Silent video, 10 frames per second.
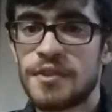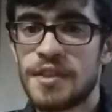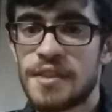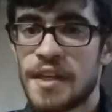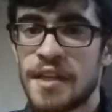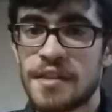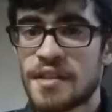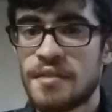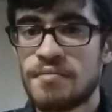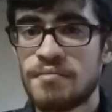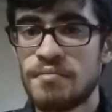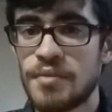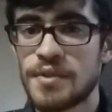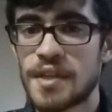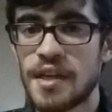just ask,
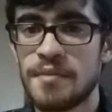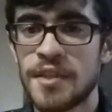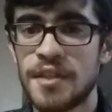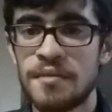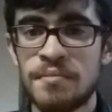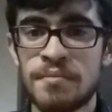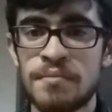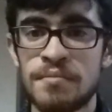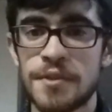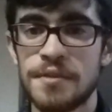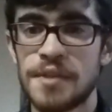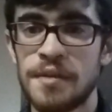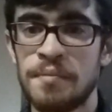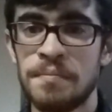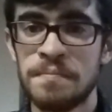post a comment, do
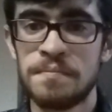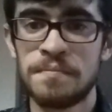something.